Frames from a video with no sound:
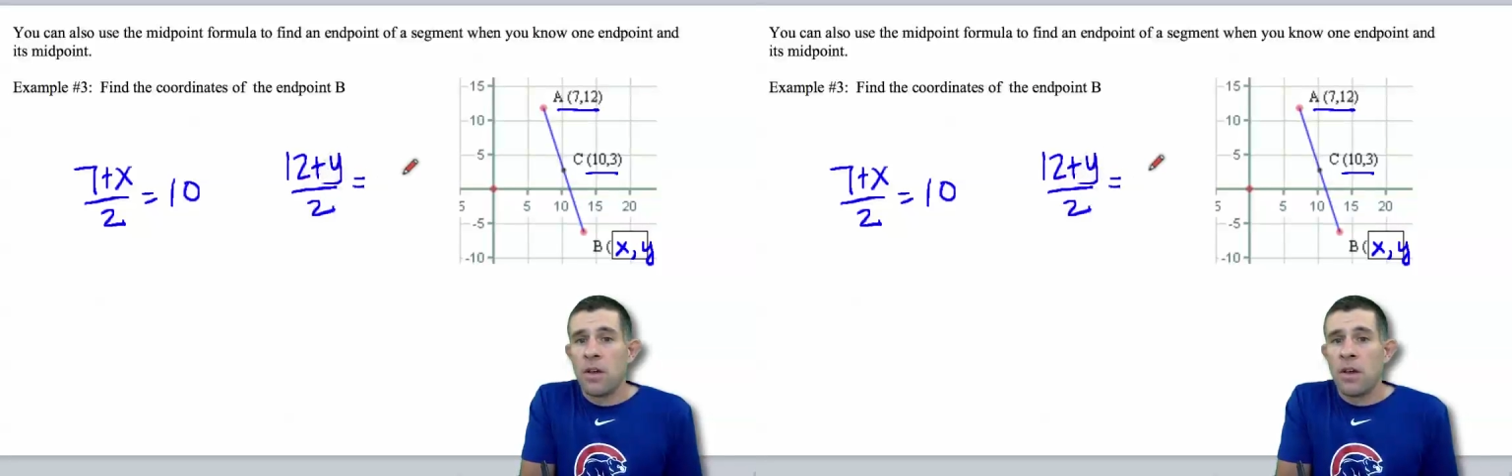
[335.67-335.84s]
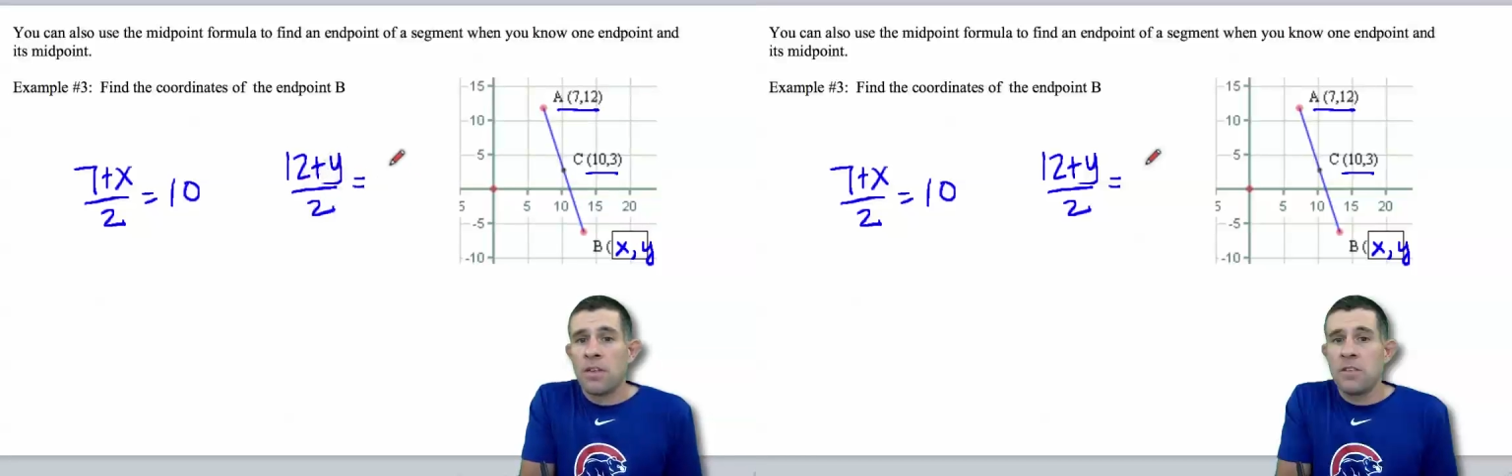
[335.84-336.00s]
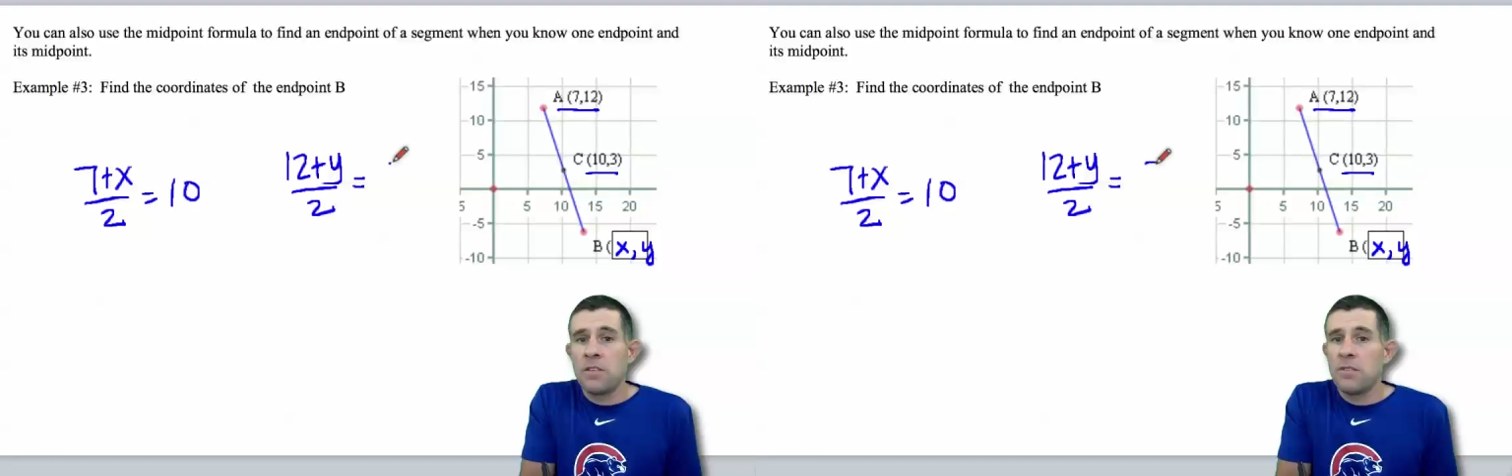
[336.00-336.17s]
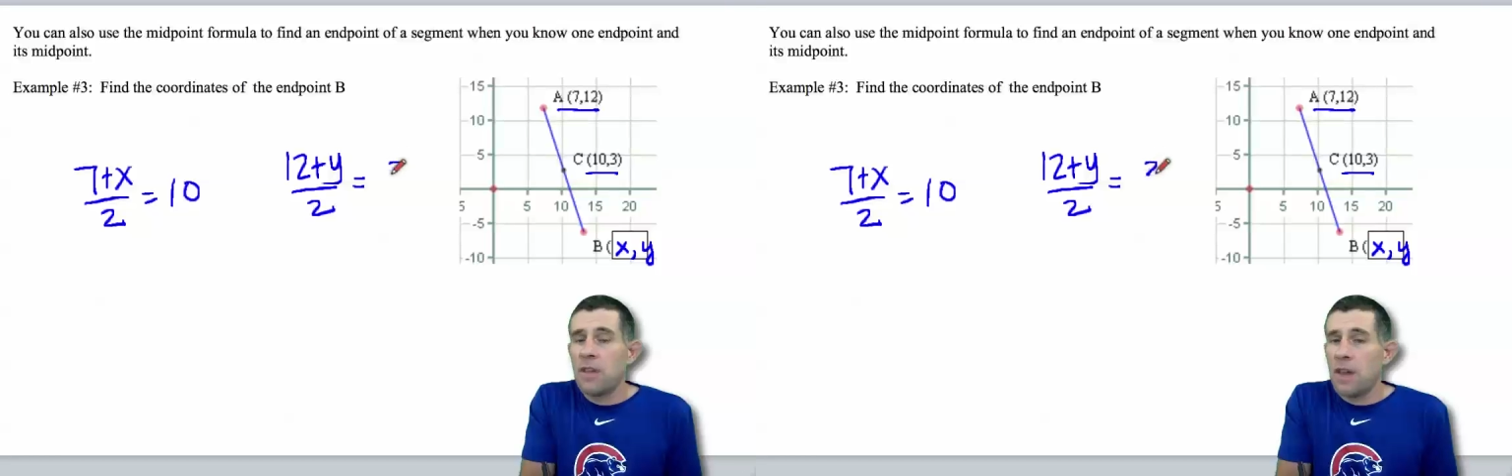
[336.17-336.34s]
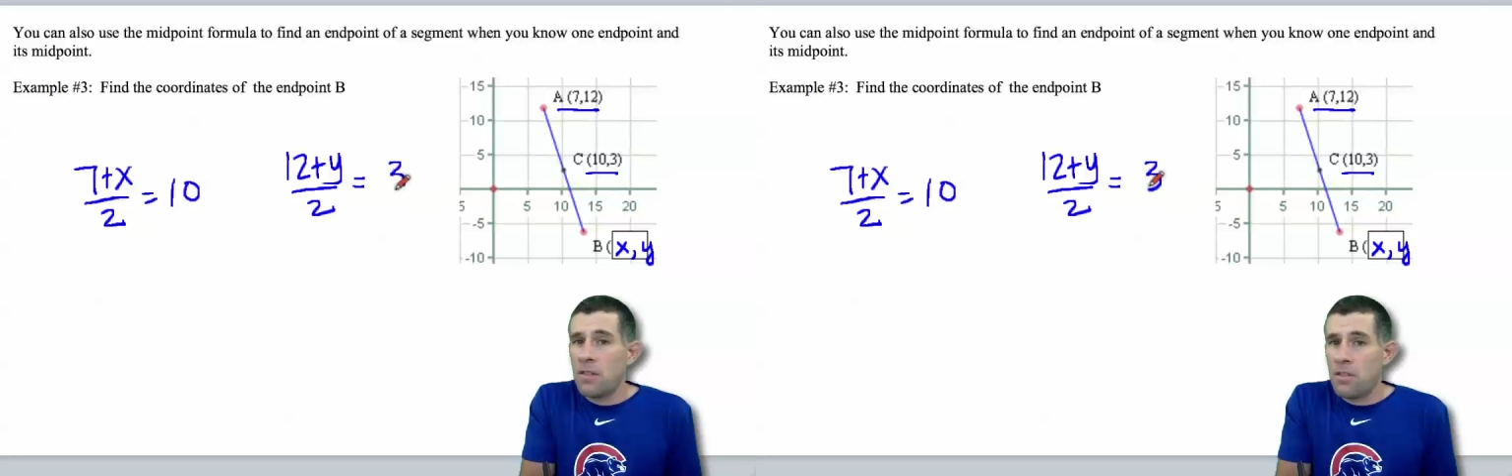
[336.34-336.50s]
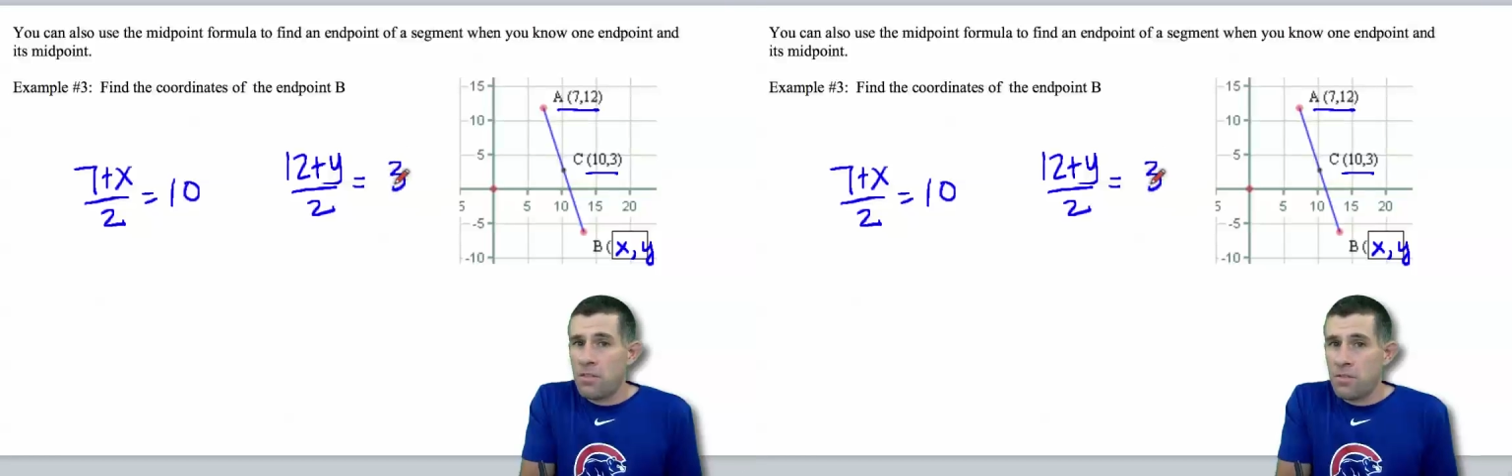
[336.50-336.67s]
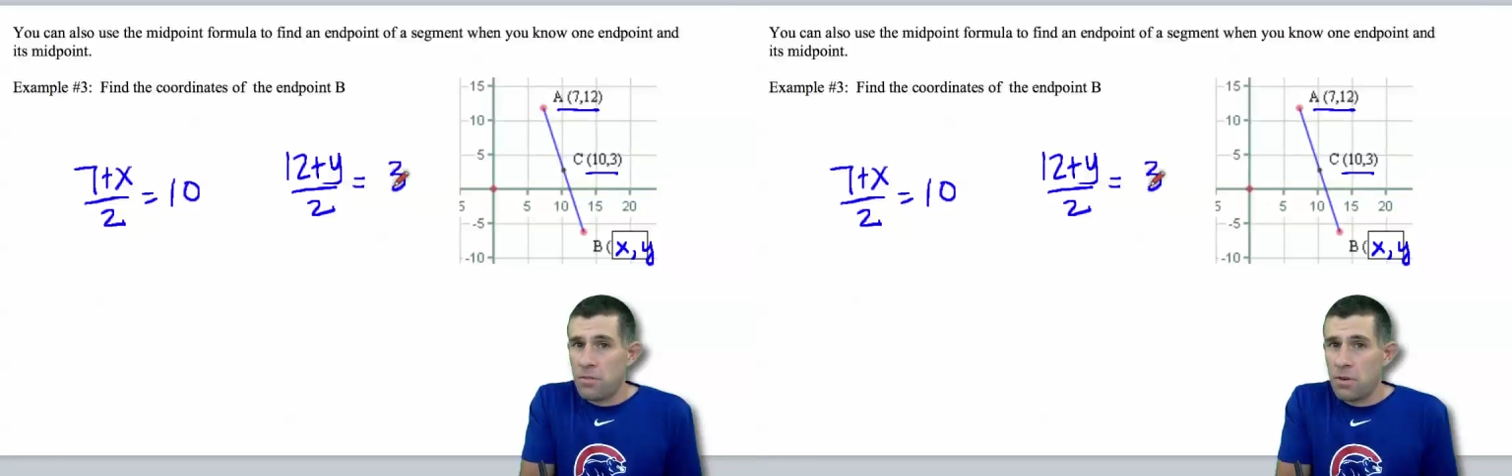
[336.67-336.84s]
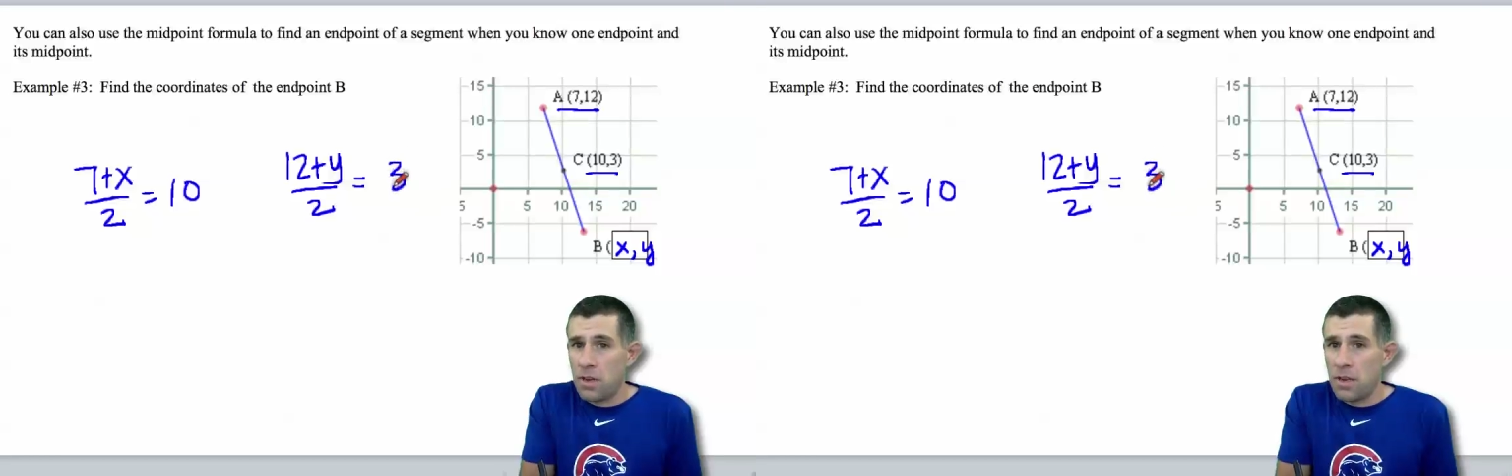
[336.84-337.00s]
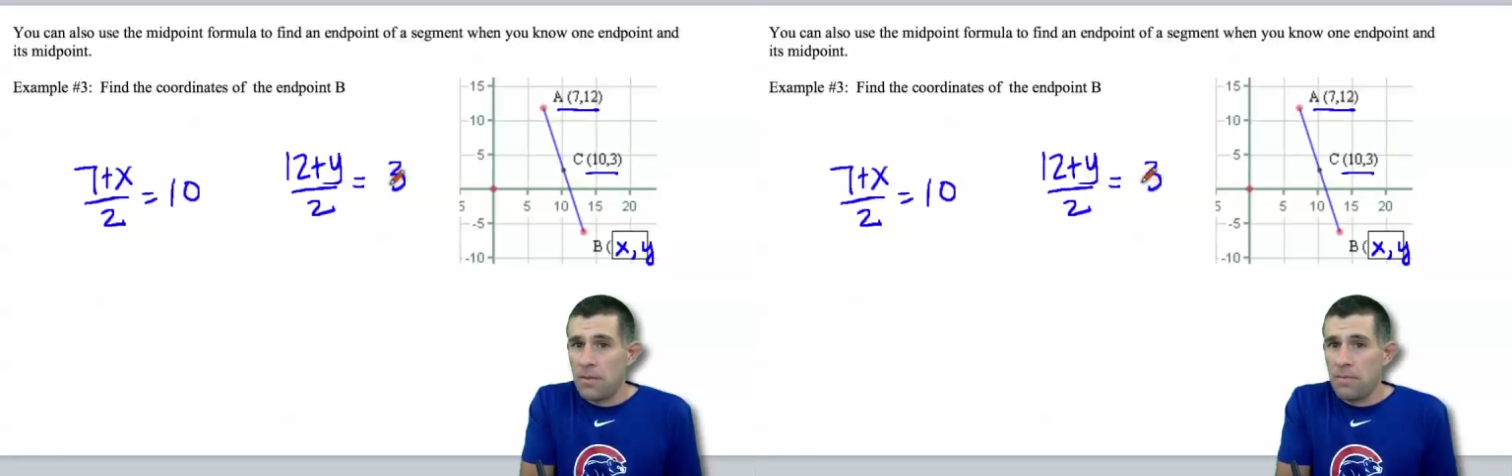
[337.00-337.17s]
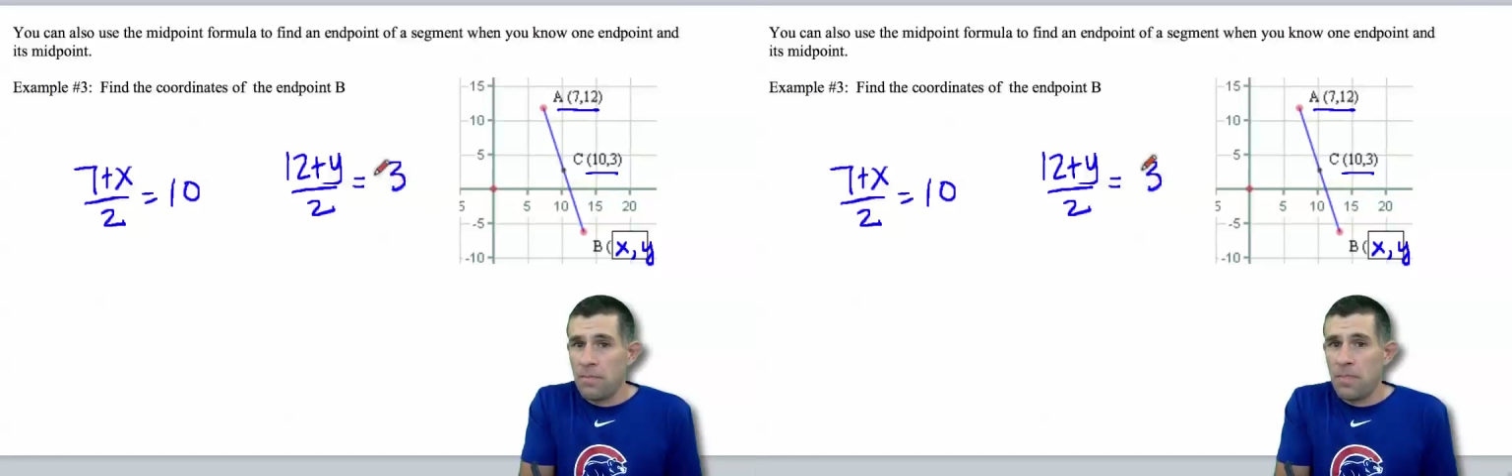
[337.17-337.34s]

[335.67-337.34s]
I should have got 3,